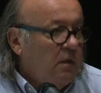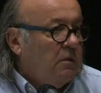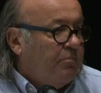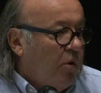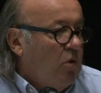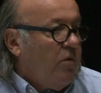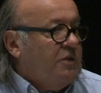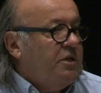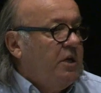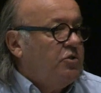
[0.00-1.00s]
the pro
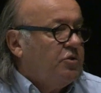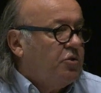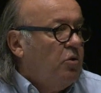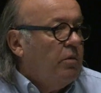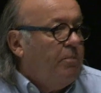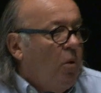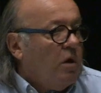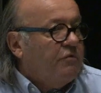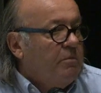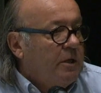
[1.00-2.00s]
residential school report
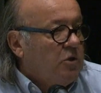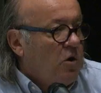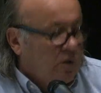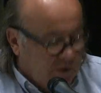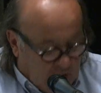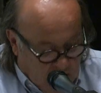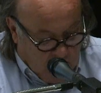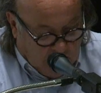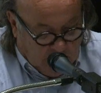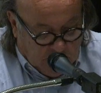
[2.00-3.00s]
for MacDonald in
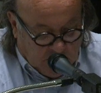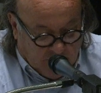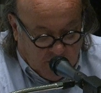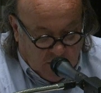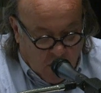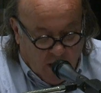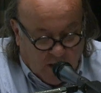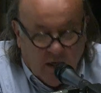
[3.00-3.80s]
1879,